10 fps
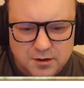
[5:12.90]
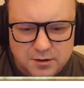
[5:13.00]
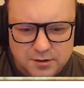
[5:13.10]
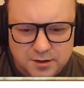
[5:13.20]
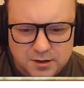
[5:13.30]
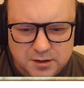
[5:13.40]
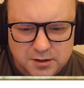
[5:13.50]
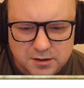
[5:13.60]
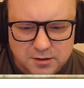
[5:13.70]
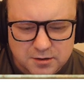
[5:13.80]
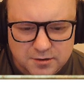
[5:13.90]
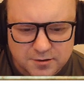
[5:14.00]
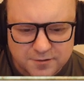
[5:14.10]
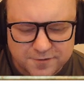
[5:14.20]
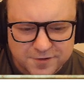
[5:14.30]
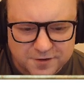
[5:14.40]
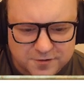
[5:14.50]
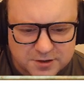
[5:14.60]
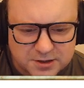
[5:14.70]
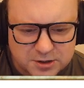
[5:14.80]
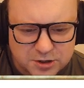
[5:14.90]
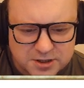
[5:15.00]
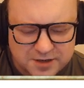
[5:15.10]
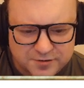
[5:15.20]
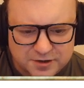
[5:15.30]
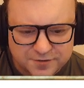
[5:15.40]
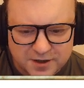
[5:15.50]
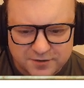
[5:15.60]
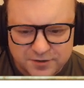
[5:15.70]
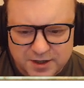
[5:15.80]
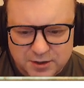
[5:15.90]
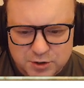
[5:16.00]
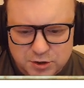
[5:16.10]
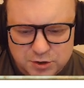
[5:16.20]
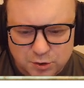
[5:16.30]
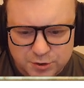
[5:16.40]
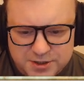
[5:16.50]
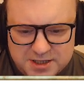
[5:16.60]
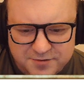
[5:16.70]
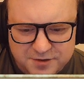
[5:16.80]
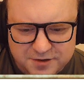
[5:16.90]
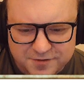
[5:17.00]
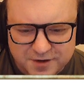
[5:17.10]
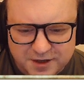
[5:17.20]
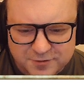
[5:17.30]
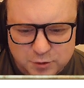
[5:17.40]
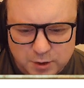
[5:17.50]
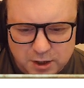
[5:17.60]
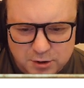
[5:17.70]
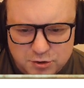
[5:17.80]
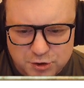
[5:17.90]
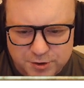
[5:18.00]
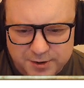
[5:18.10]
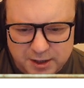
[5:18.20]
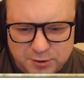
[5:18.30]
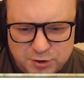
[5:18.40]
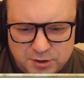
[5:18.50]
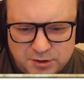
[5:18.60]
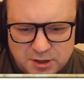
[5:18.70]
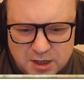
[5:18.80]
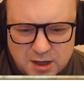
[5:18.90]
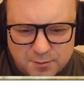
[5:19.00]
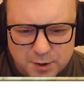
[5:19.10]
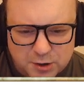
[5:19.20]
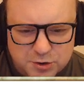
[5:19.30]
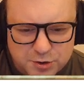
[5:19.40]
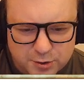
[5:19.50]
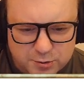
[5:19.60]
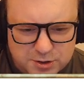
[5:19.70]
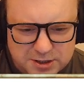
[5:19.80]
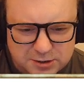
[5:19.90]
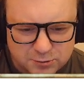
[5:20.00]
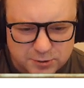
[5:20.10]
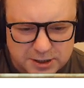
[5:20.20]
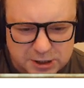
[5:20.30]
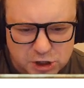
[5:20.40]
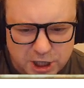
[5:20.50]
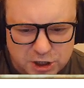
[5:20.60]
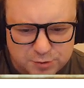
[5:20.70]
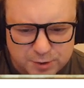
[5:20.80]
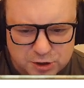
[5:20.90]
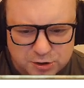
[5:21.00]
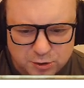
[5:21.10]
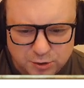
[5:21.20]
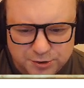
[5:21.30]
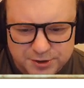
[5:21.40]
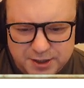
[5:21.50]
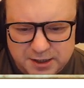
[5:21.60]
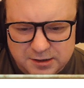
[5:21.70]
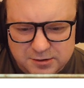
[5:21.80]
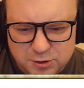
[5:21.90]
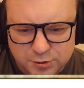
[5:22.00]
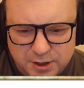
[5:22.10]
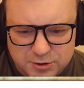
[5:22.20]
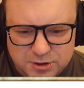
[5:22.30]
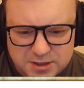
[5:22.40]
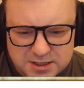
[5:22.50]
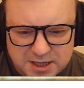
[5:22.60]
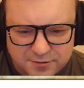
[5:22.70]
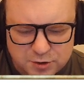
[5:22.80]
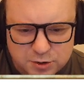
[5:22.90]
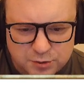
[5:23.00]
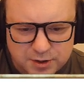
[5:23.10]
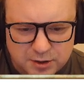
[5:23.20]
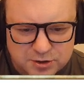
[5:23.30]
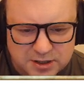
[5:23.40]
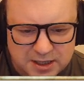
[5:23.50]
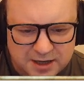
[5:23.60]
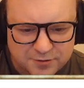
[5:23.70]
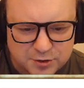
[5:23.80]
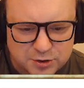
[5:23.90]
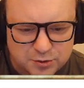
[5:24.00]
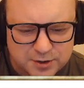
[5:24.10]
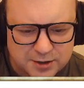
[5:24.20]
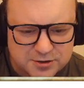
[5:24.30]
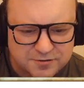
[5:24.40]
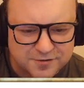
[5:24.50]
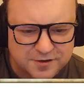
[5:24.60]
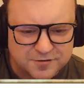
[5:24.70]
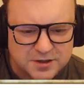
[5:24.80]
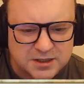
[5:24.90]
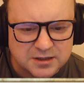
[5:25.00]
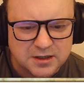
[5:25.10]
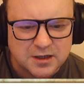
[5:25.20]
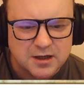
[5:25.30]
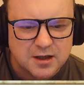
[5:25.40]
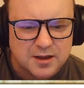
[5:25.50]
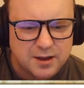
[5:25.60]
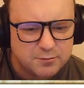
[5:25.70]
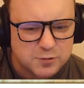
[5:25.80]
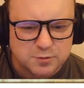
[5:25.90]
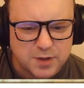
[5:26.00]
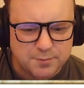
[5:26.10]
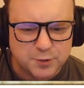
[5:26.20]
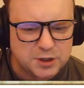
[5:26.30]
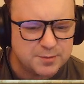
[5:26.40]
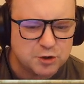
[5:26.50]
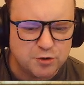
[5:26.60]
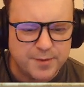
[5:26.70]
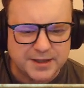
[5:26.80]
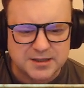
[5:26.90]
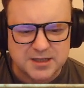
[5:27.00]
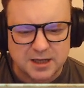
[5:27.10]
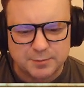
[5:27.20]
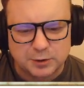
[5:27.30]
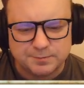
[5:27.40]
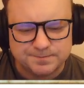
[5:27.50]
the 50 to 75,000 or the 75 to 100,000, because those didn't really change much at all, did they? 2007, 2011, 2015, that pretty much remained stable.